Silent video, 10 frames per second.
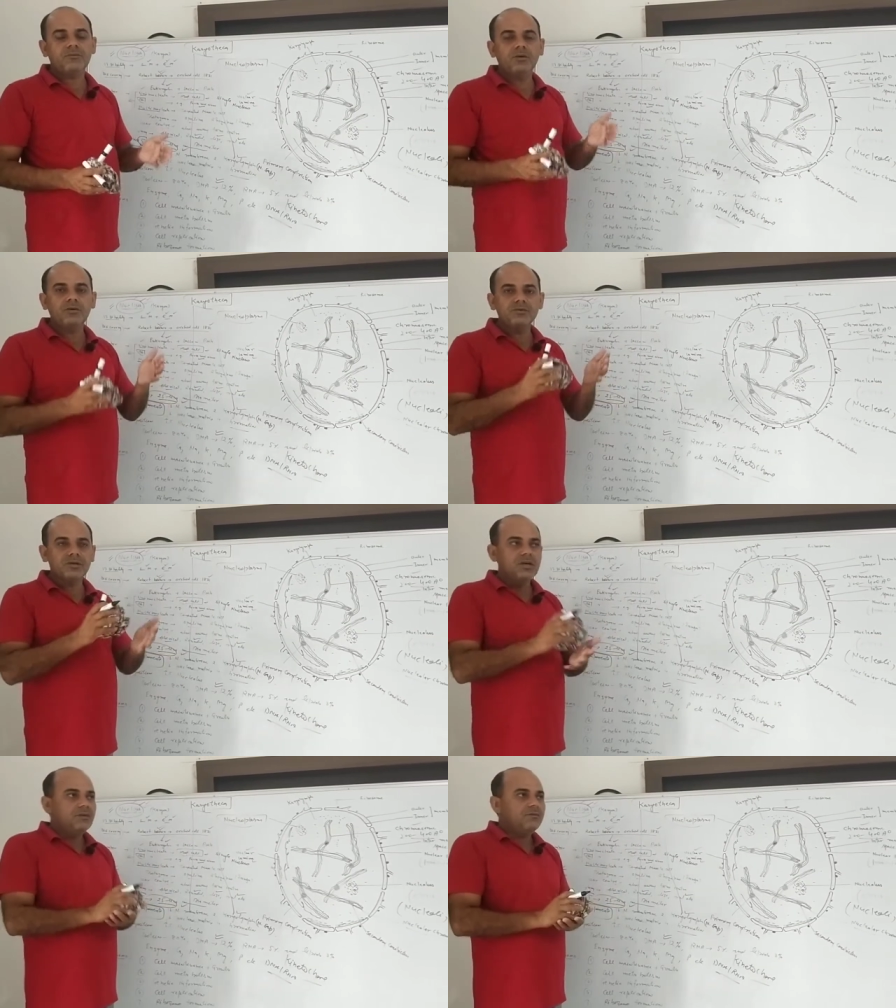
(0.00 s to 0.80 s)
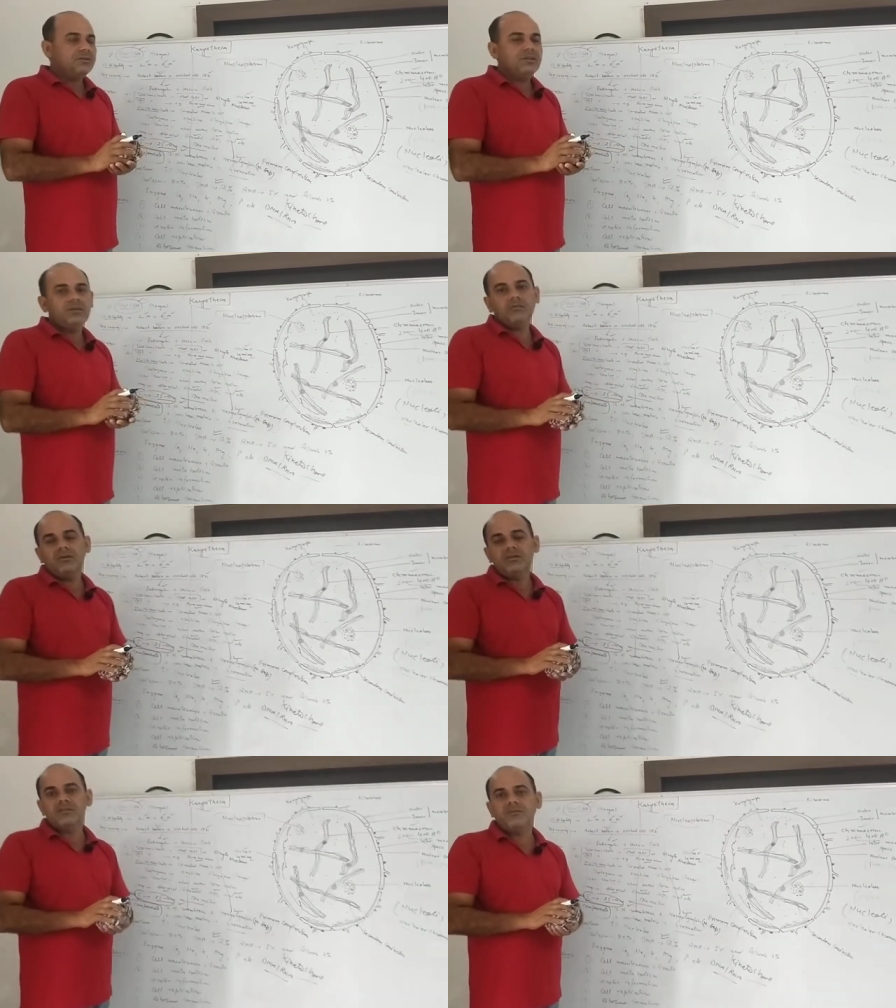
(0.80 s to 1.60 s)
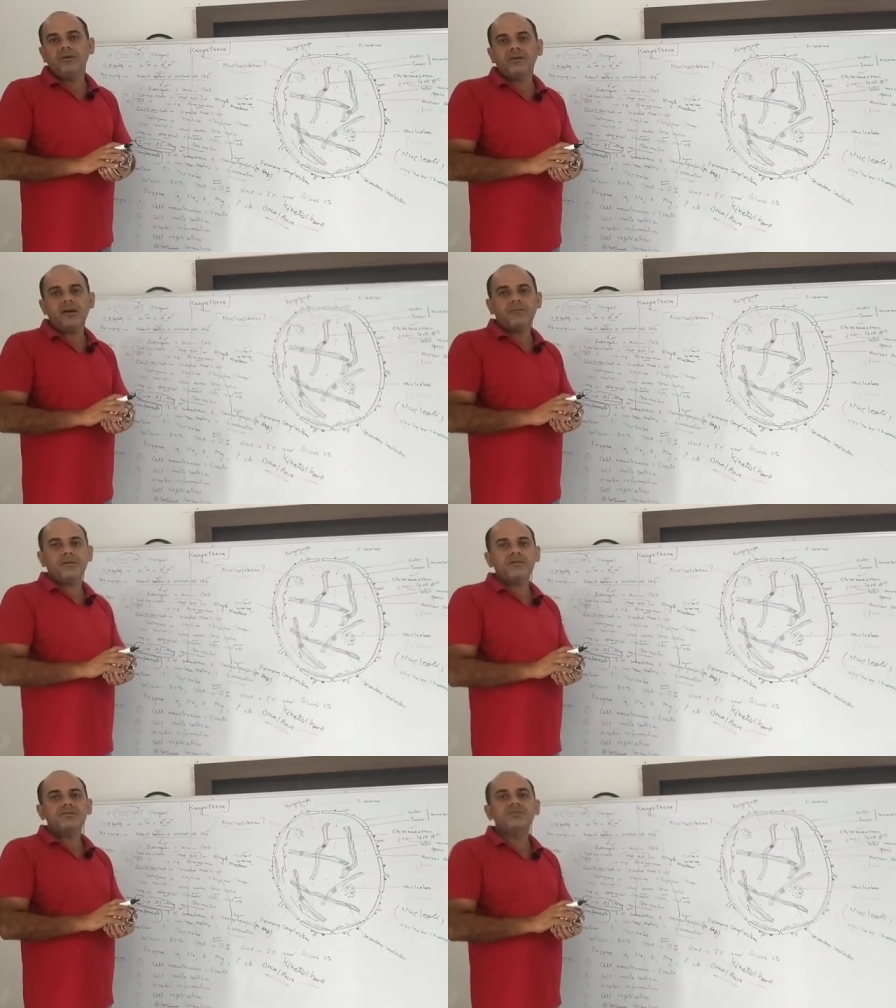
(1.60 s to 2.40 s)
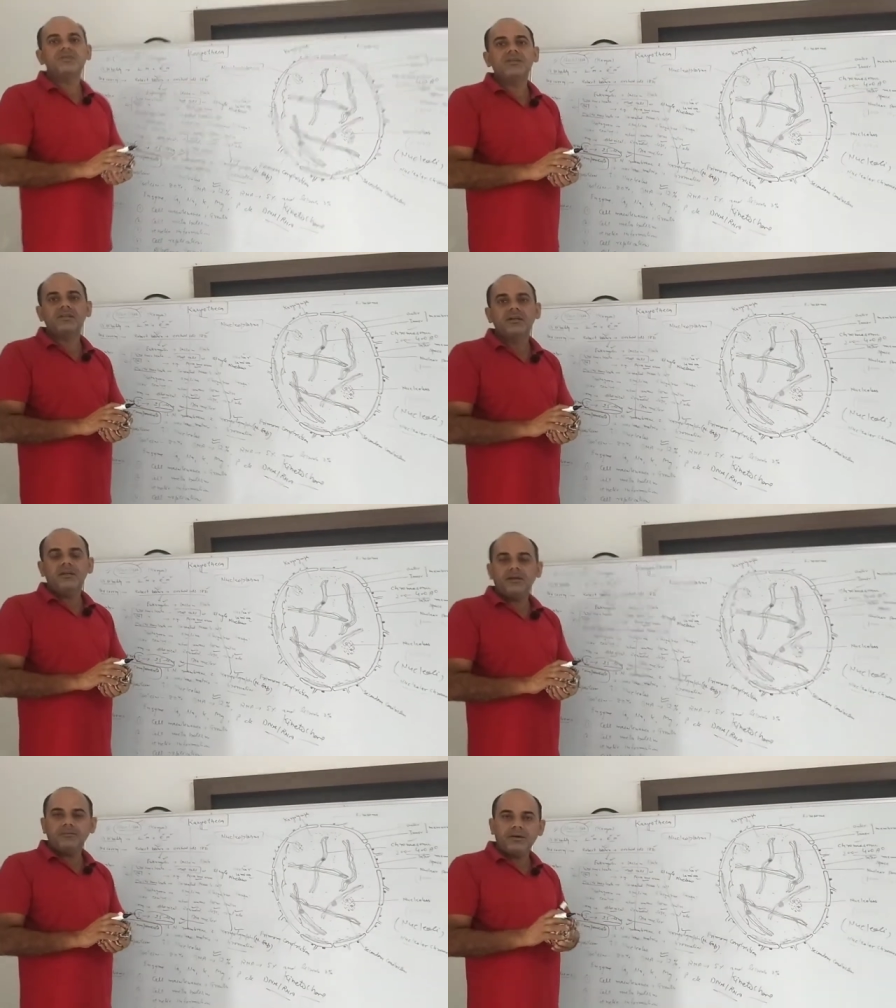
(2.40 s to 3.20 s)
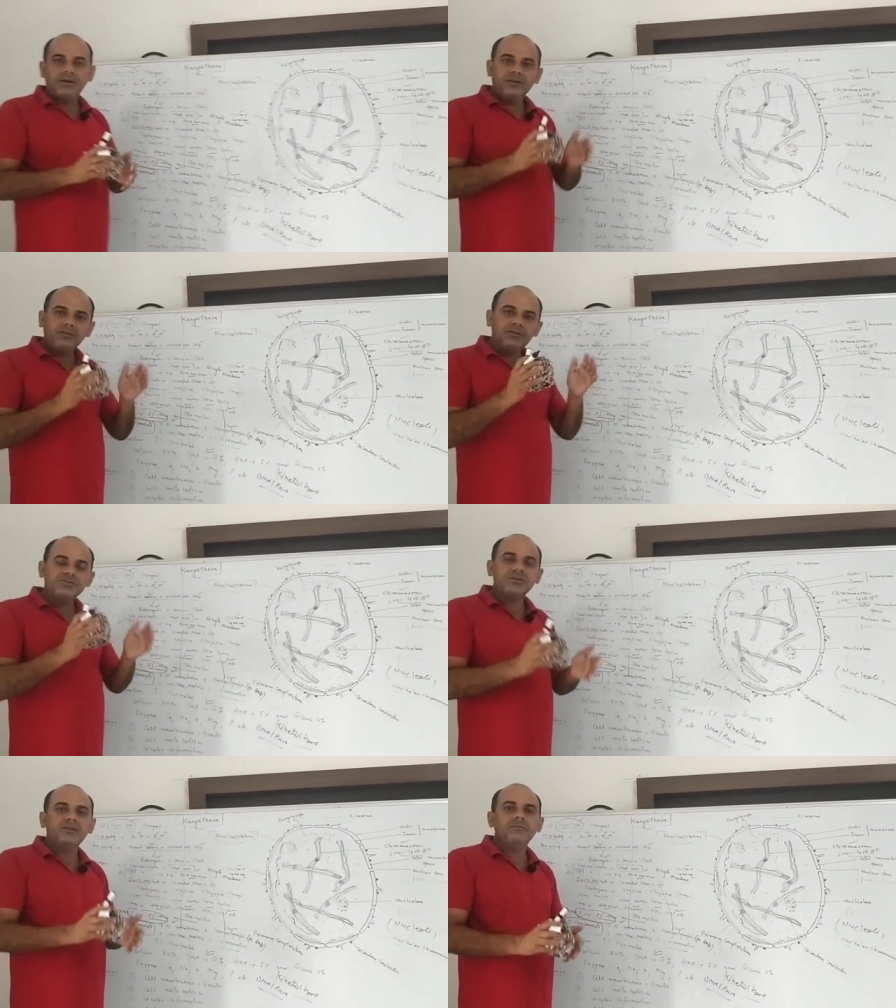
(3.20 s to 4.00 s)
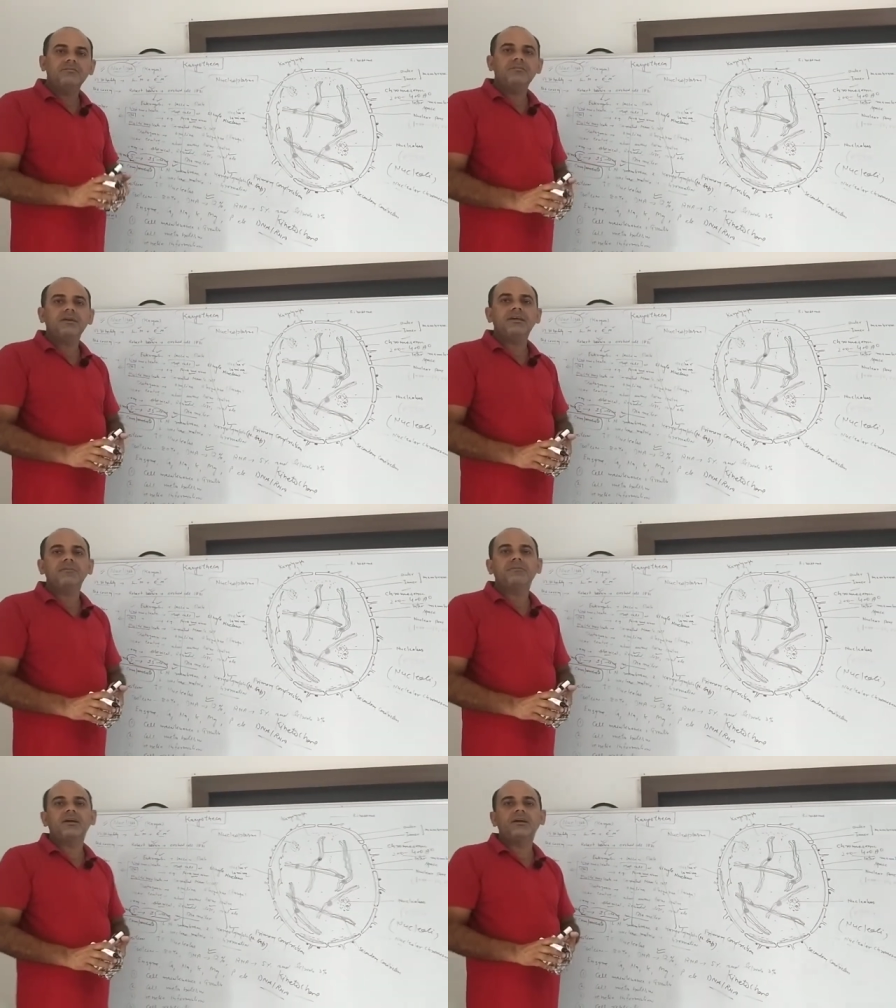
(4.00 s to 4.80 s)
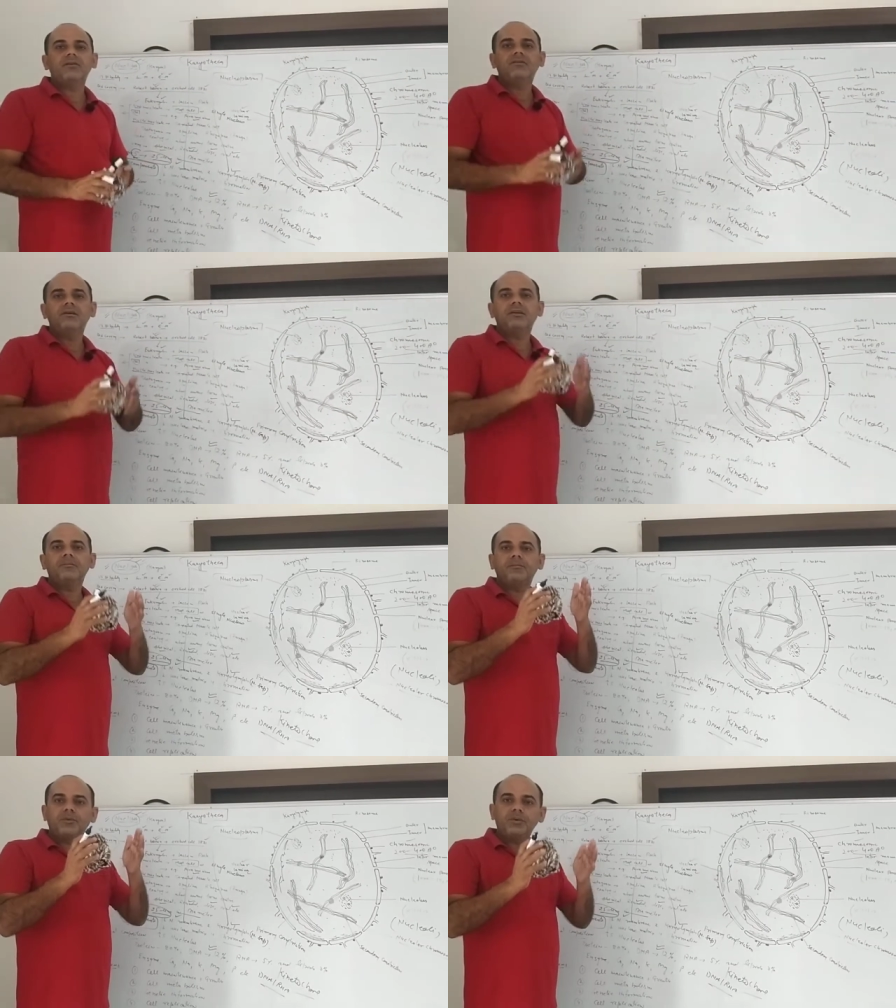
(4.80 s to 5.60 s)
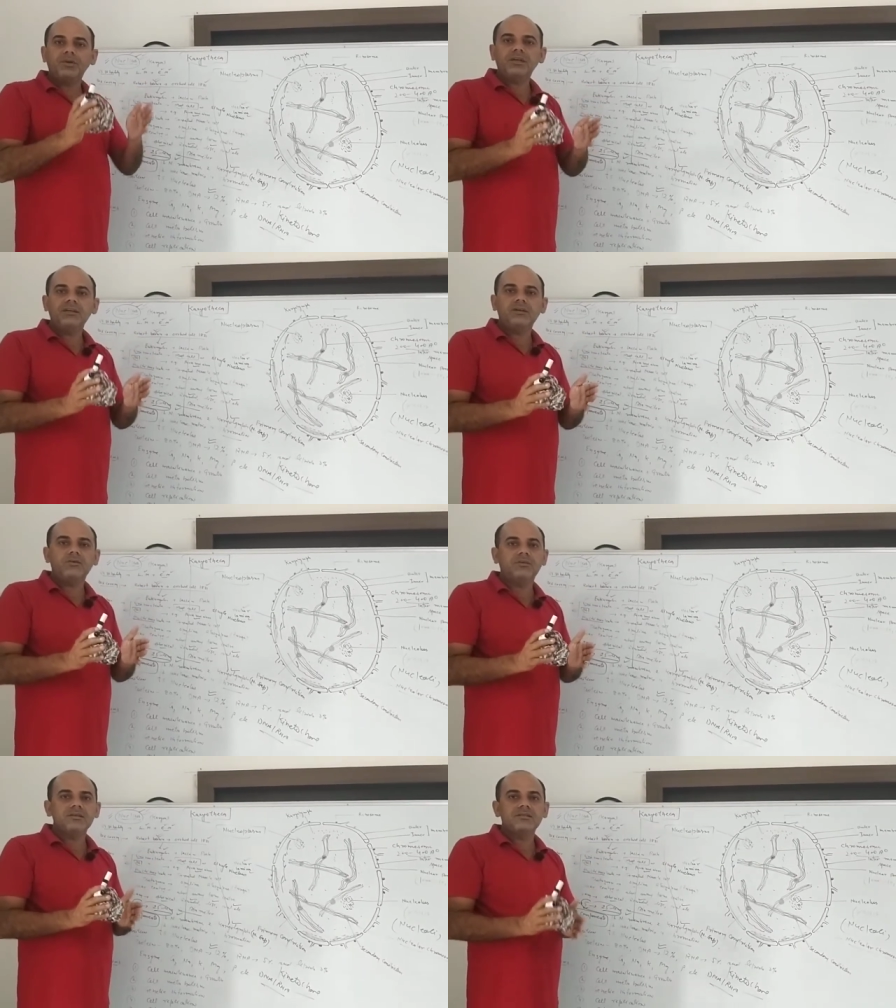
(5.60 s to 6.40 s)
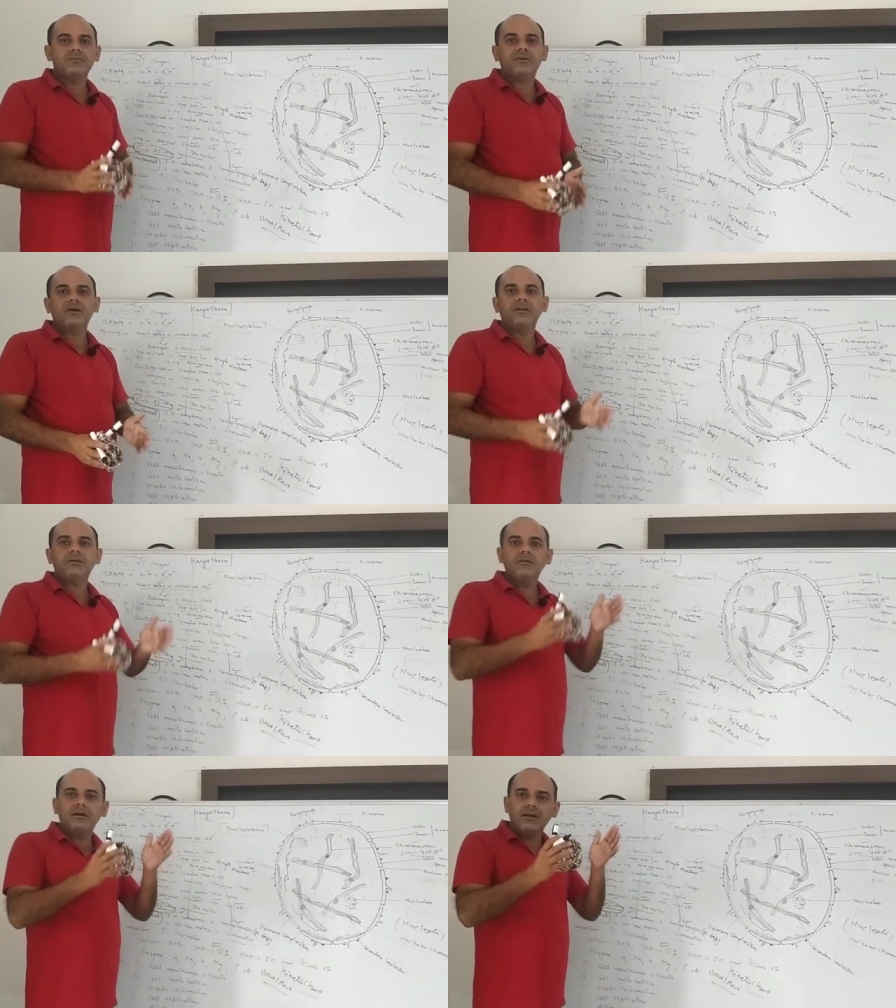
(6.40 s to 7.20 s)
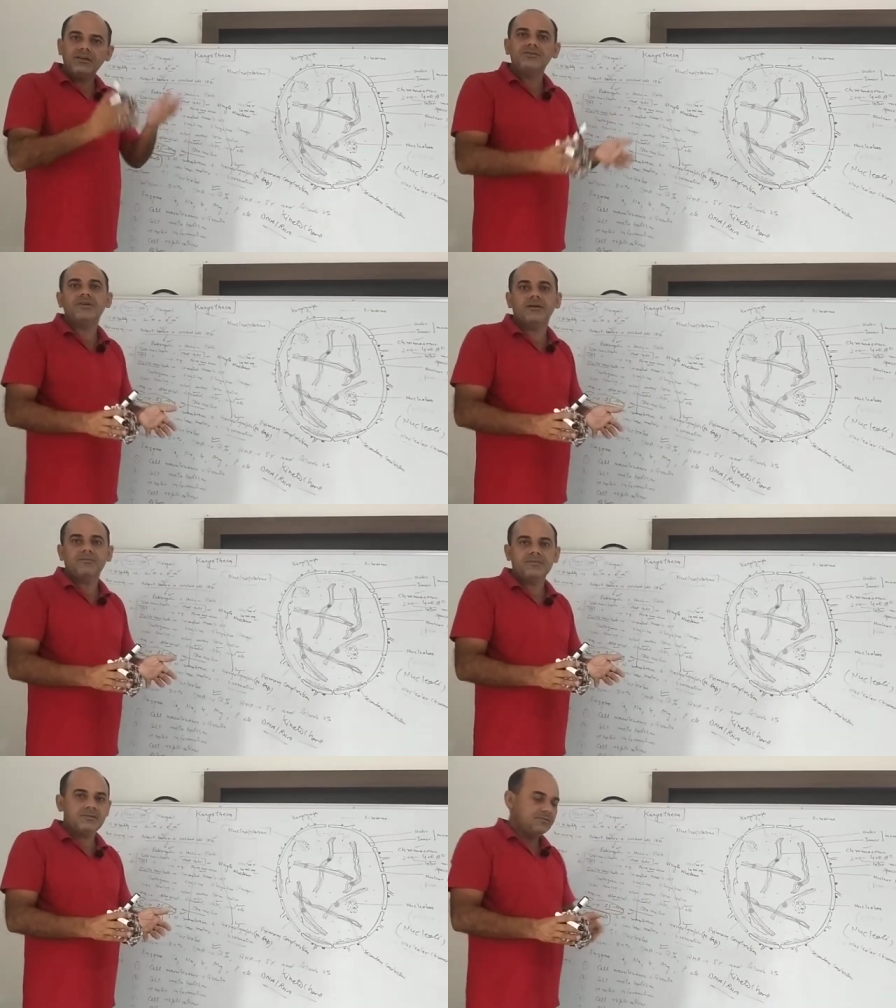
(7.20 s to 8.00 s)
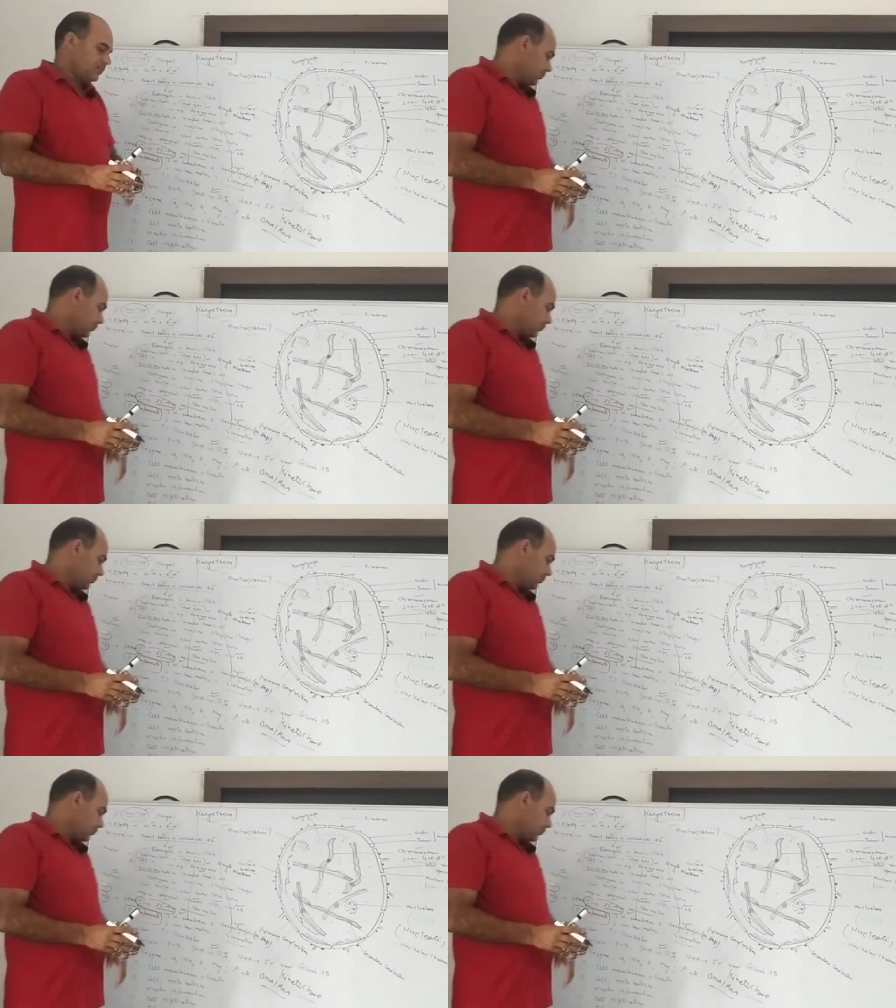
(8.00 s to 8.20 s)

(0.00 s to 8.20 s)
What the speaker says: because within nucleus what are present gene. A particular gene make a particular protein, you can say particular enzymes.